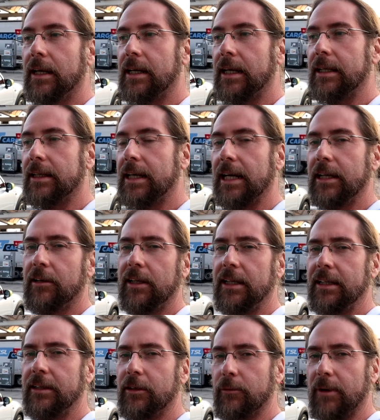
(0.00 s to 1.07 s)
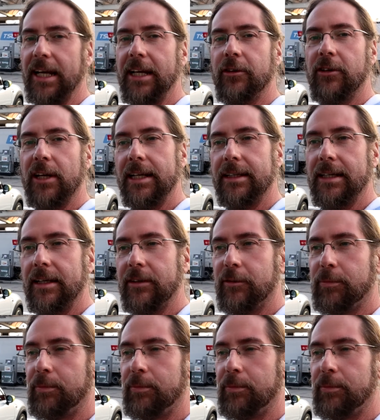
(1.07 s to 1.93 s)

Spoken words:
calculate the range at that